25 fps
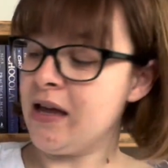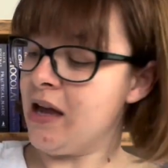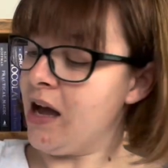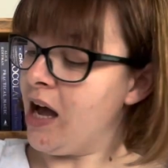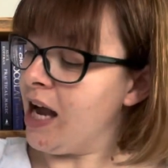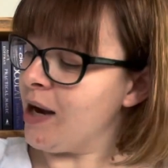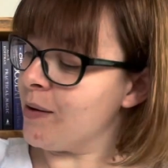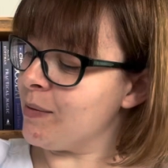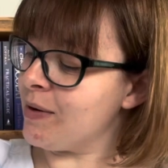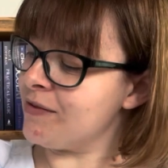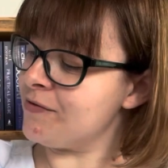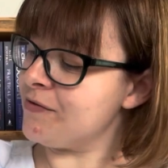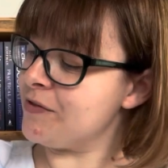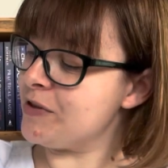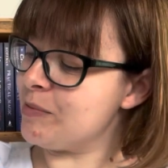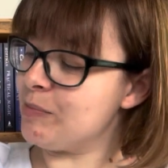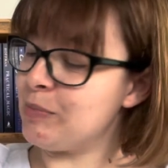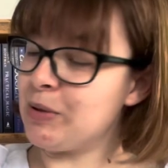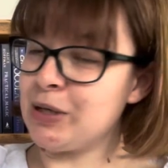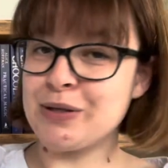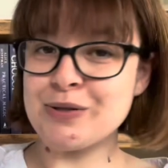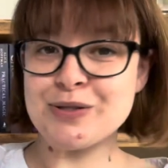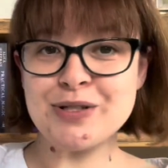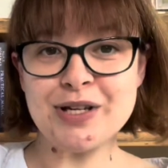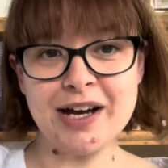I went for the
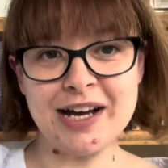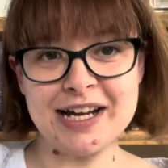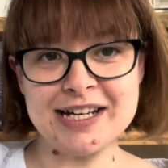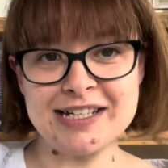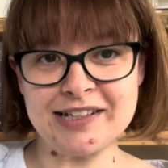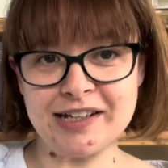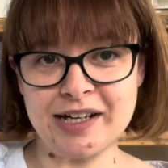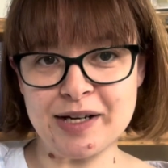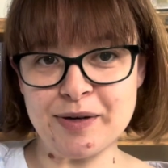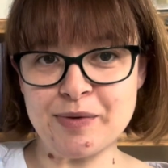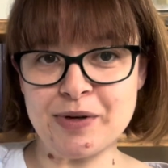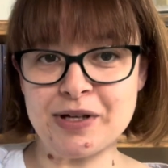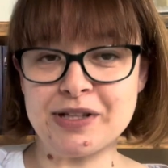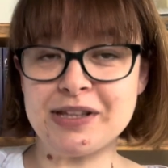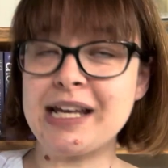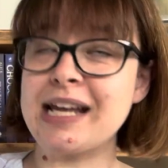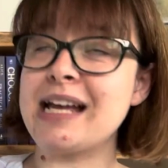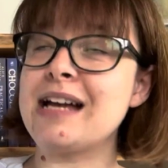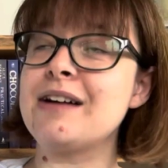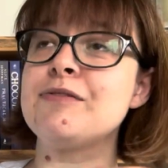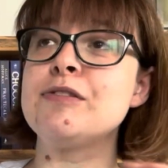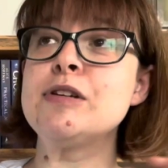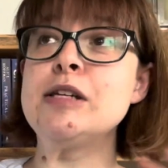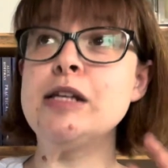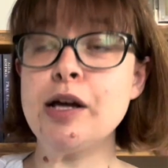blue tie-dye one. They
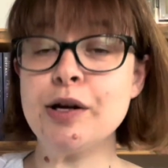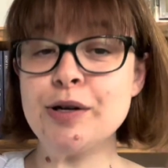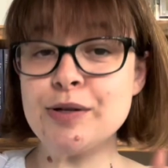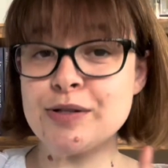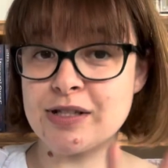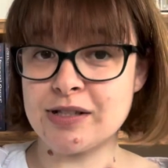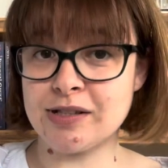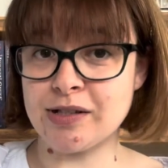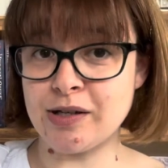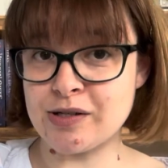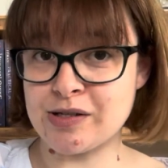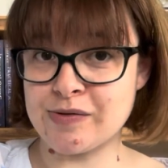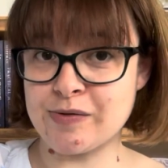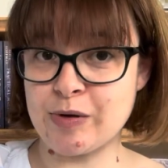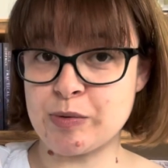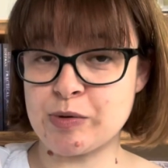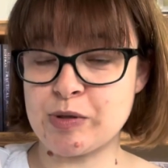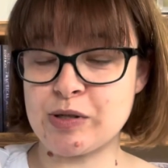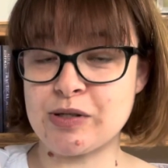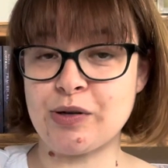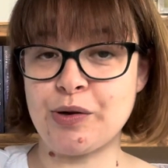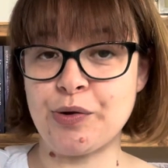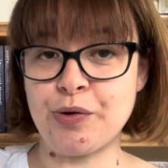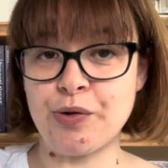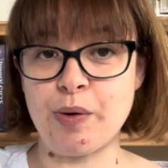have loads and loads of
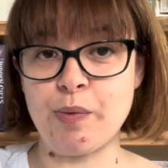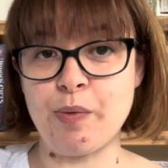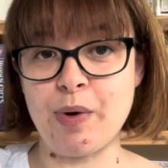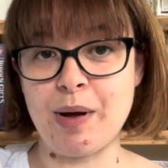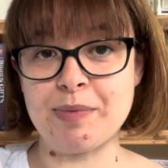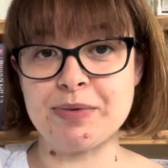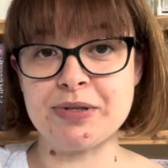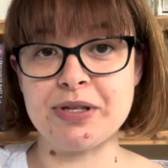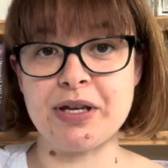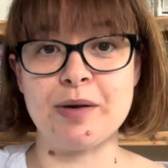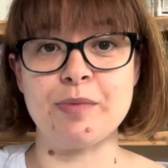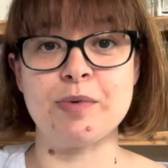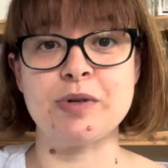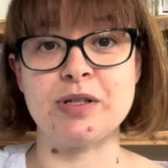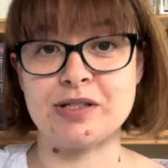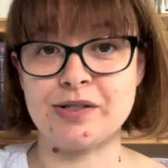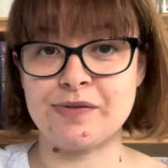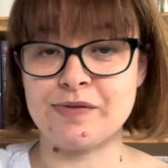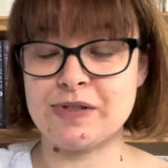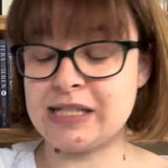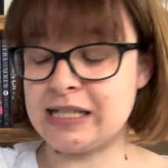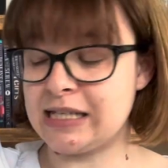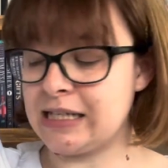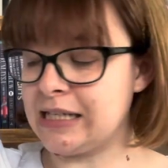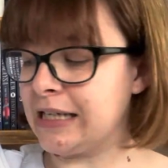options on their website, which is
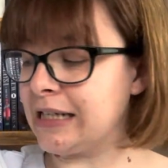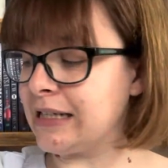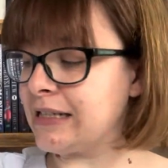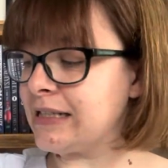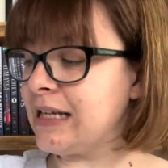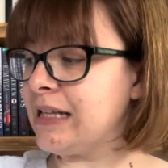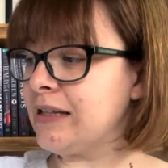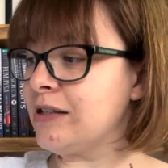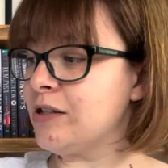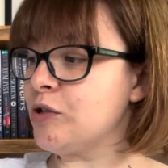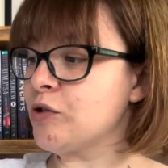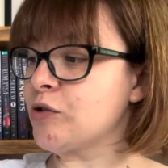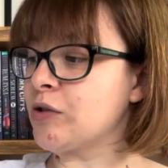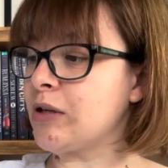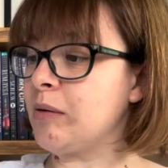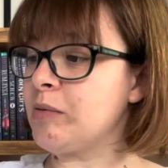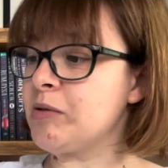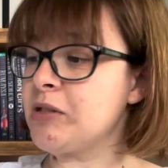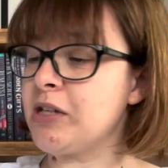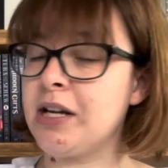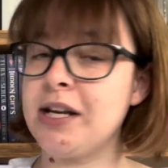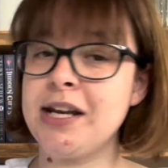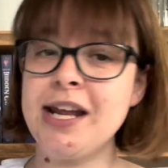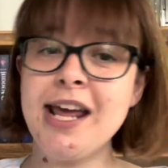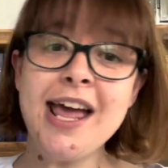obviously linked in the
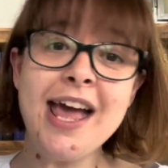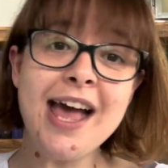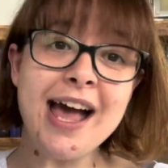description.